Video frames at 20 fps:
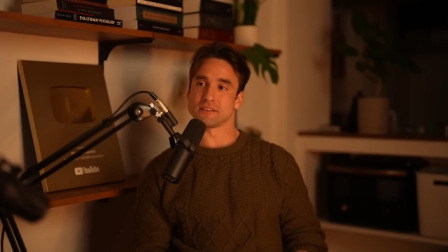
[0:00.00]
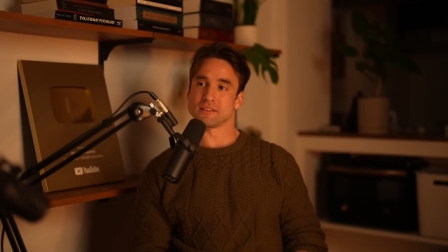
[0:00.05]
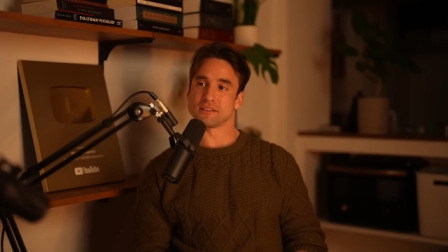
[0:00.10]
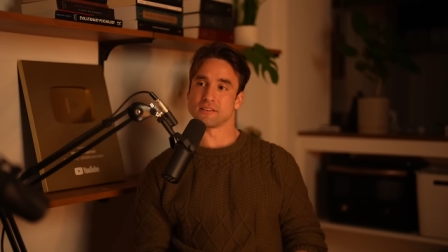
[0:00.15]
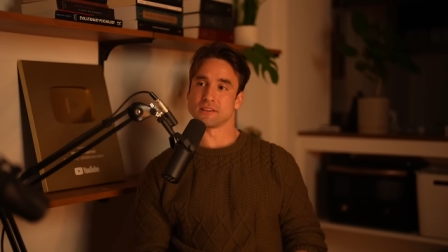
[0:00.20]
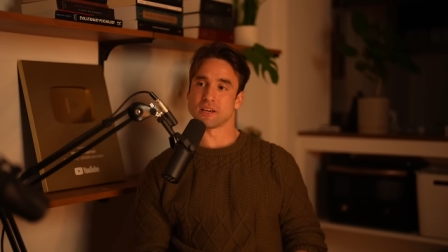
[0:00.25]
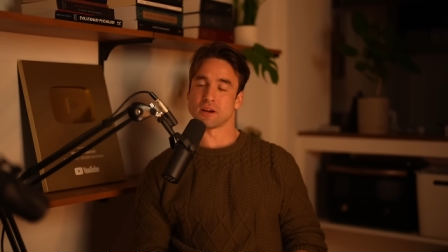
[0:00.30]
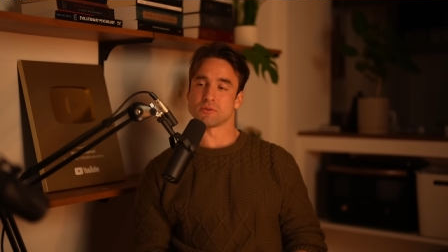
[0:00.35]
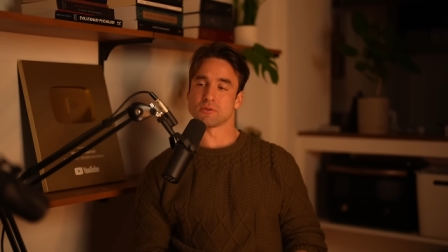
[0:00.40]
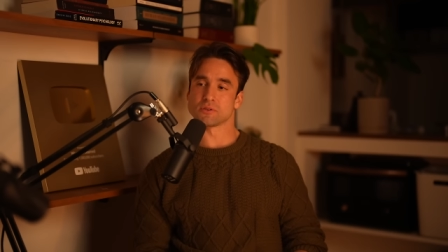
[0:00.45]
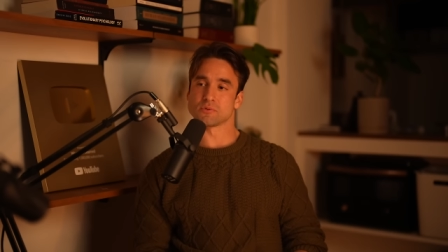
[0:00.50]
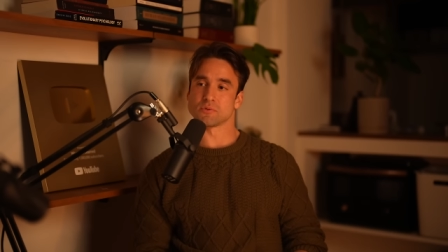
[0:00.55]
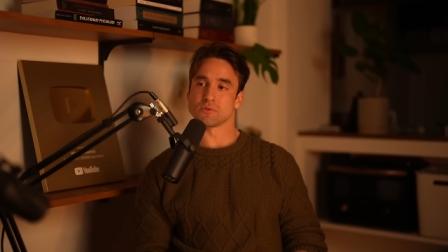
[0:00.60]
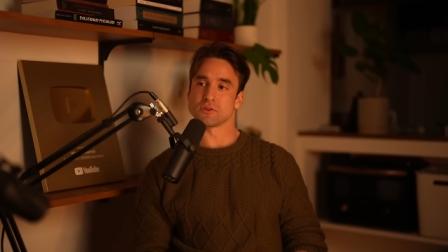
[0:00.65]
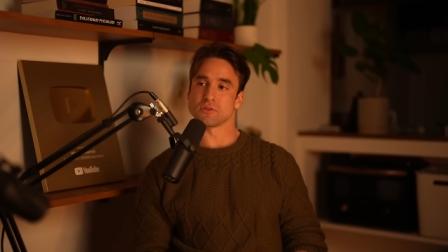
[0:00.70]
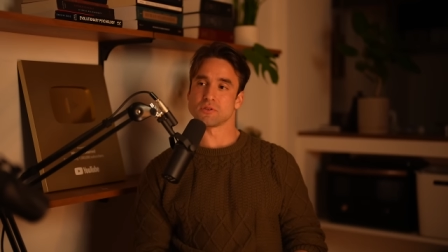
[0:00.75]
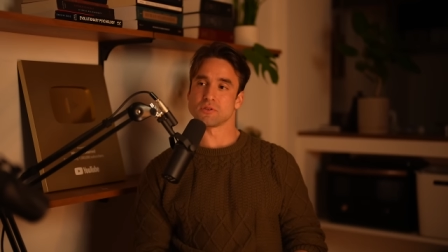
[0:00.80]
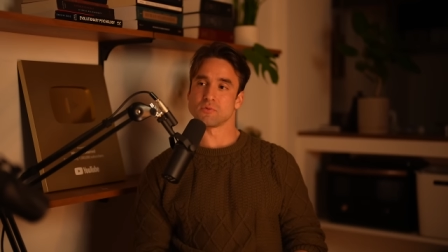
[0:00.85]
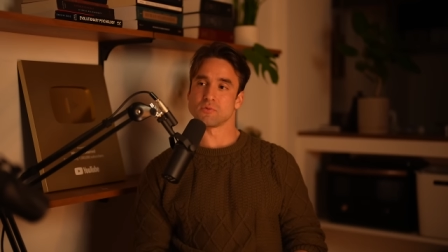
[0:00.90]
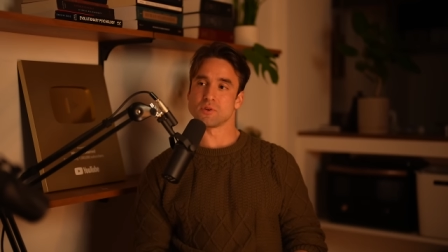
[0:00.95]
that was one
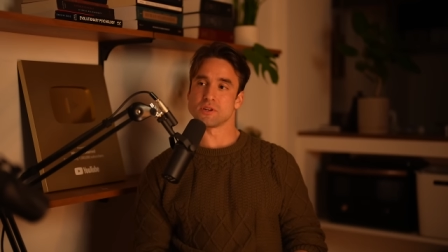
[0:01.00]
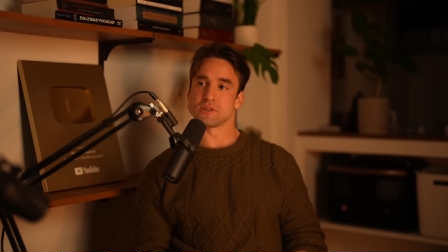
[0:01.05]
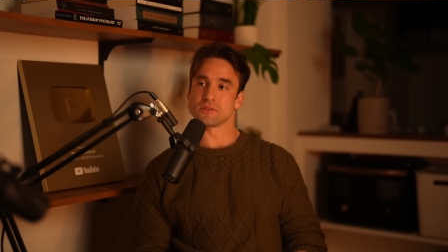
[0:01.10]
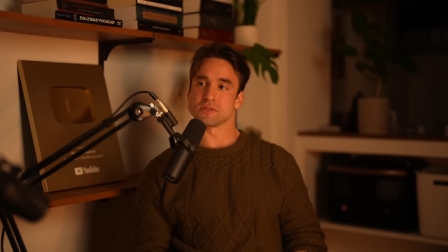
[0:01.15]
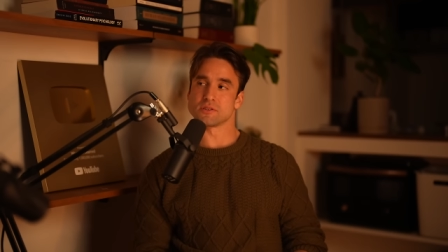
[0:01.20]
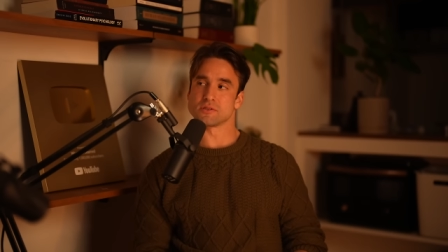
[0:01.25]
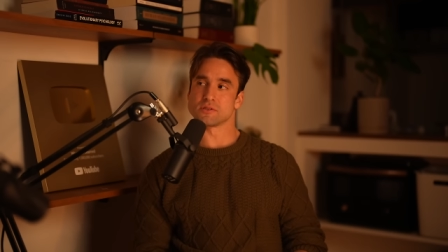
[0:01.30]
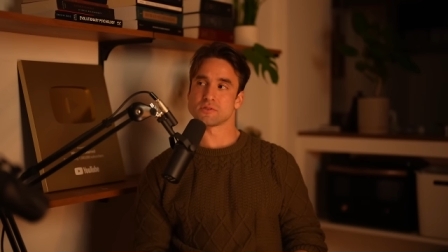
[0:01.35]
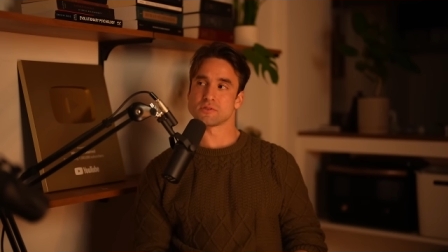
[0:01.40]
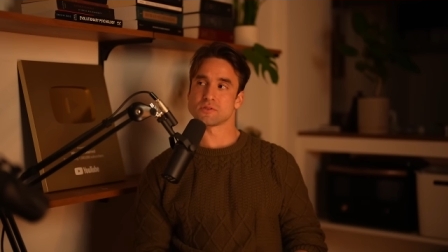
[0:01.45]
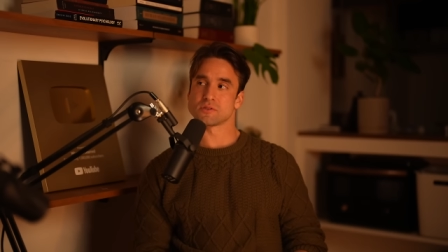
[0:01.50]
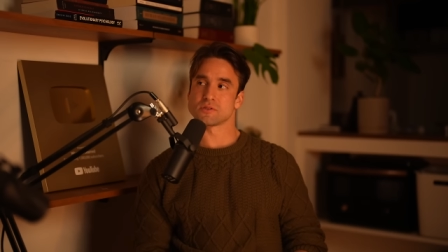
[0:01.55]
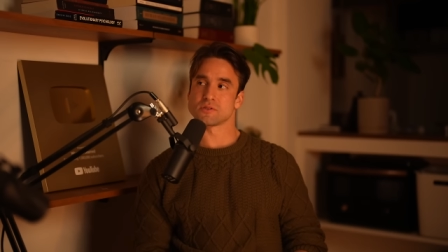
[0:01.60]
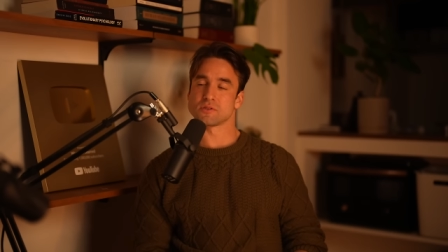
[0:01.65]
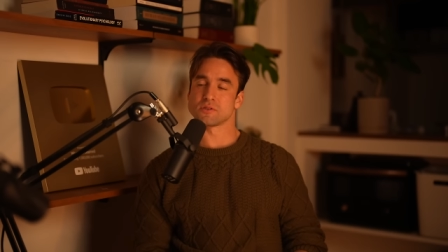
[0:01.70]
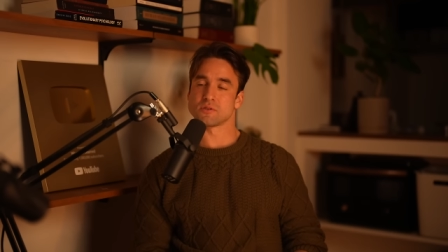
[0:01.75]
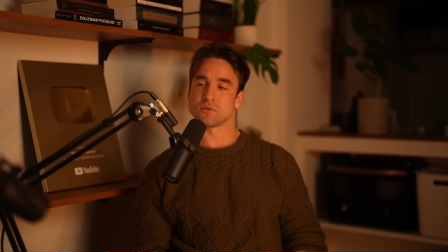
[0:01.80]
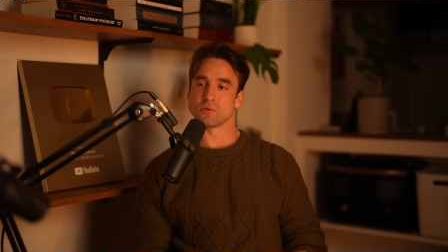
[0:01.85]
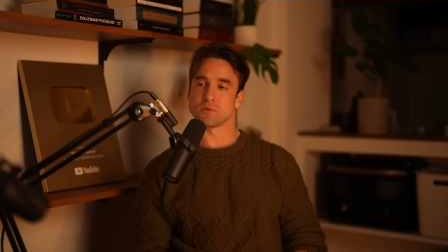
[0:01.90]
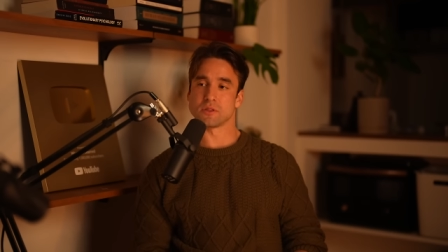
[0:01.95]
of the reasons,
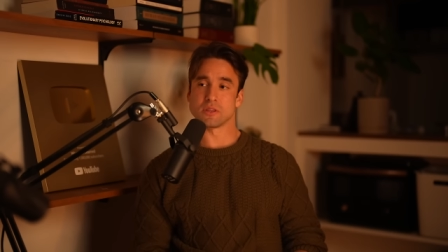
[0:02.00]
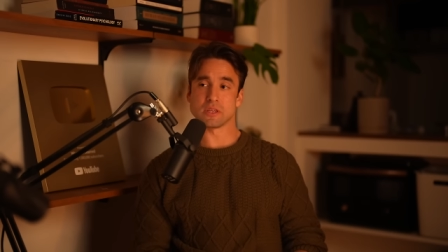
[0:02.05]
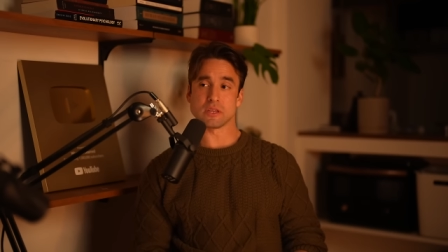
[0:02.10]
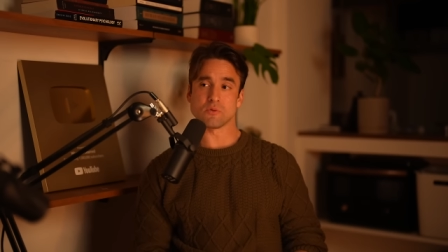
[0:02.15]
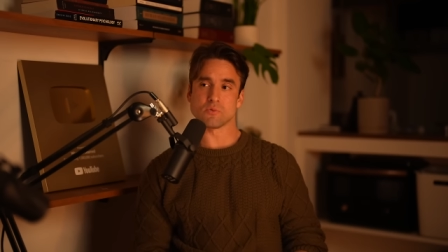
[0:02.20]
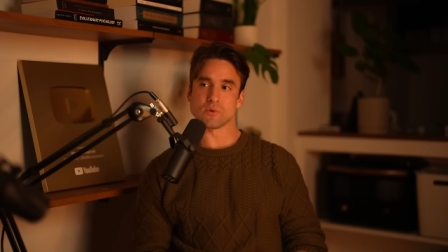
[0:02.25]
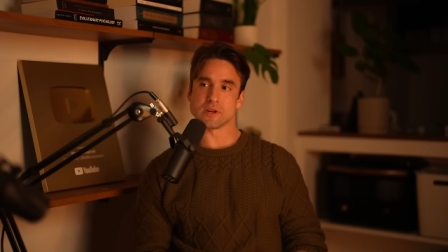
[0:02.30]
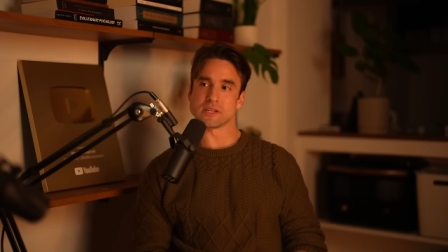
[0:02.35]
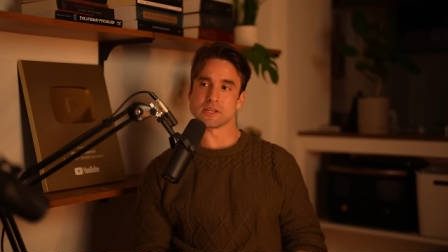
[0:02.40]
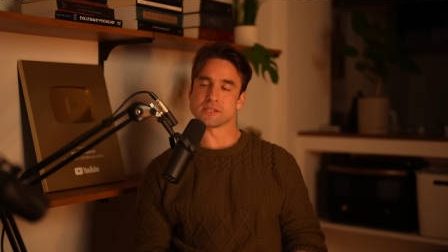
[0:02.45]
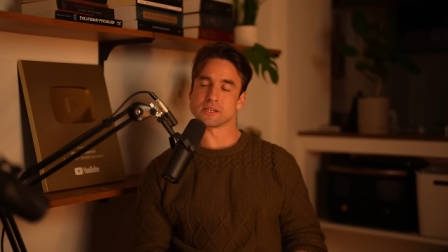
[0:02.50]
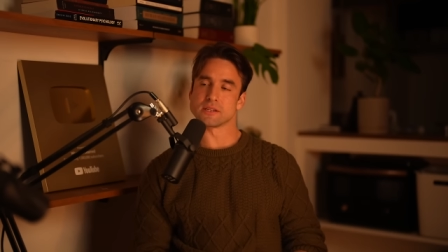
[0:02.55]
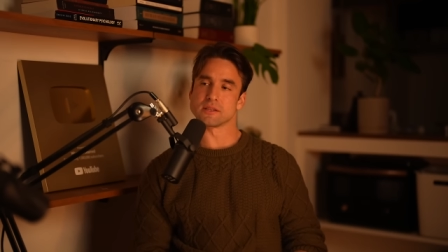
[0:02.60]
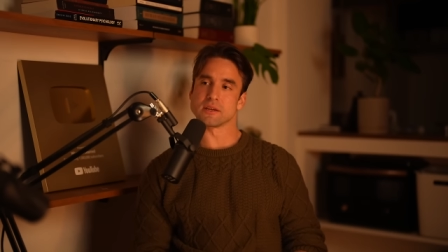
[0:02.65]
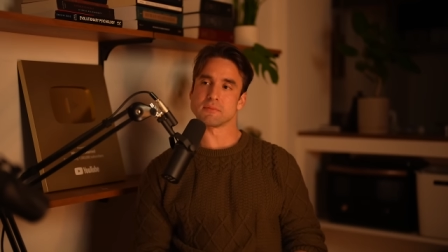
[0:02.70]
or the reason they